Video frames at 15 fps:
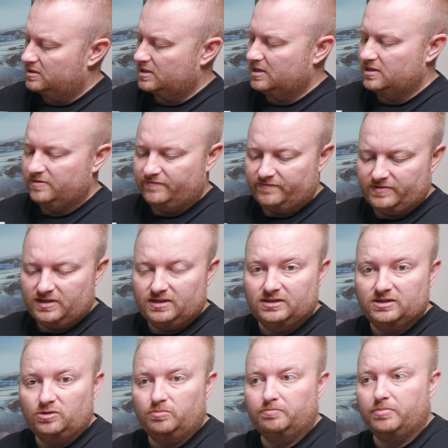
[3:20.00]
kind of
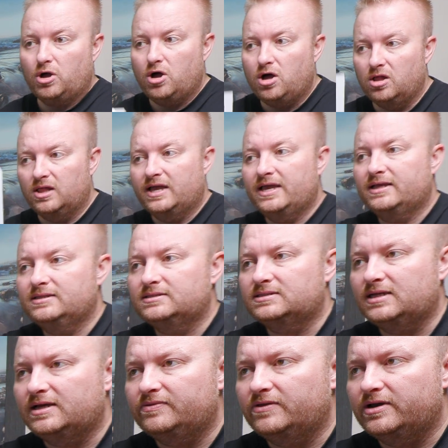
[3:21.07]
little ball ends
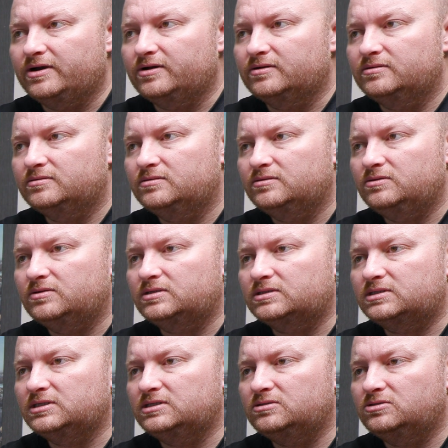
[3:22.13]
on there. You can
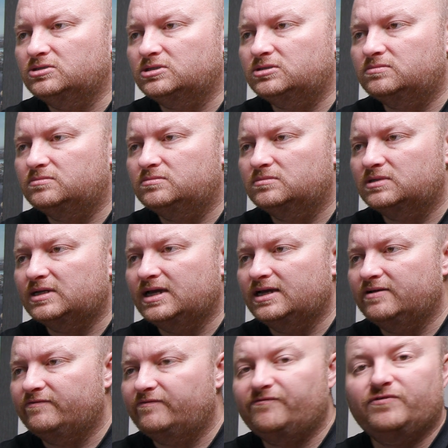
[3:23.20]
see it just kind
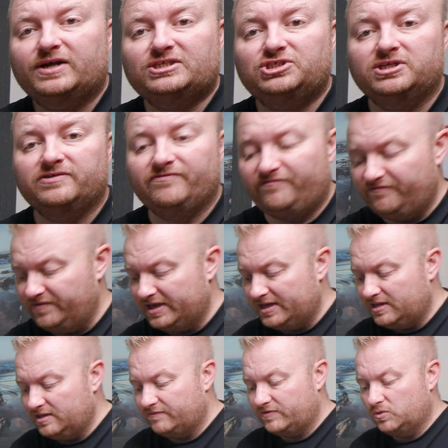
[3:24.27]
of friction
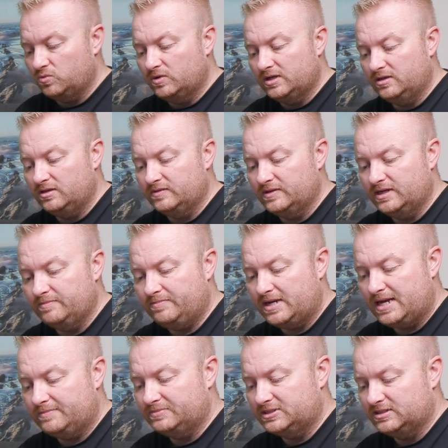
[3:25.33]
fit, if you will, and then it
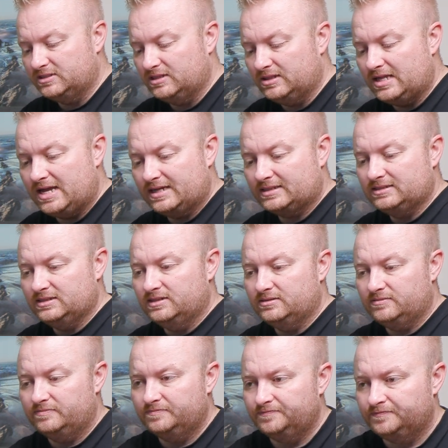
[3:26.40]
pops in and locks
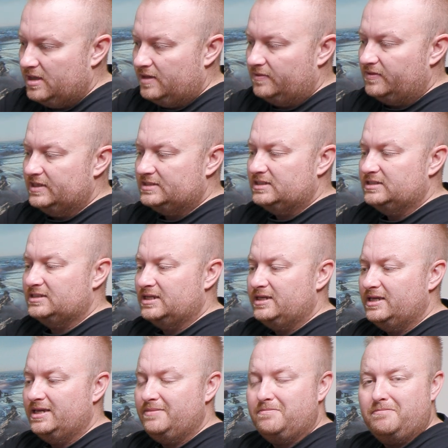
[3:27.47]
in. This is
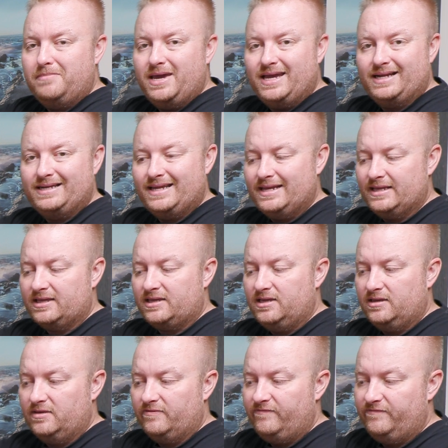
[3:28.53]
a magnetic
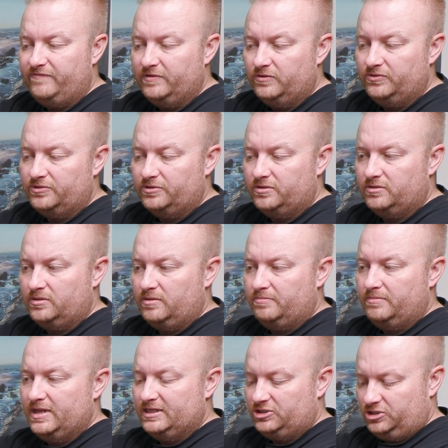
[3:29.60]
filter
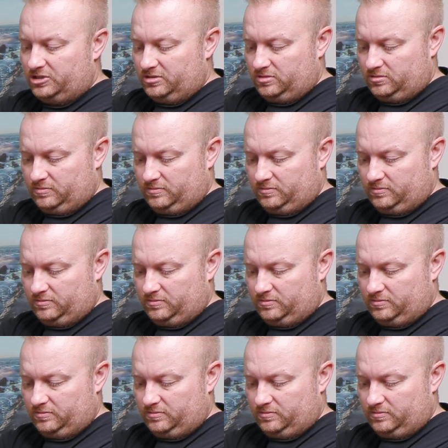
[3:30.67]
mesh,